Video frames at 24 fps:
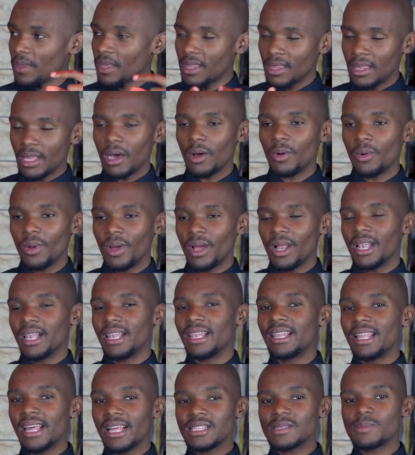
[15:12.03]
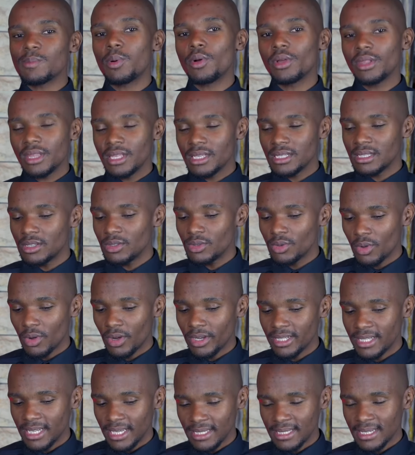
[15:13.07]
Now, let's put this into
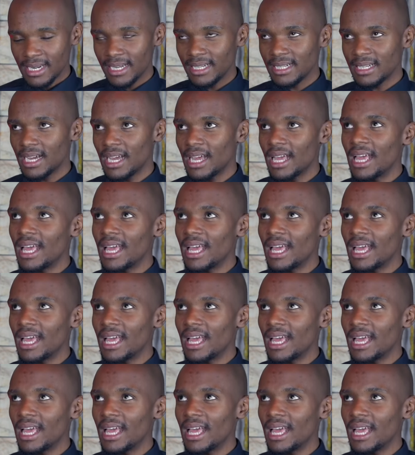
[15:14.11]
context, right?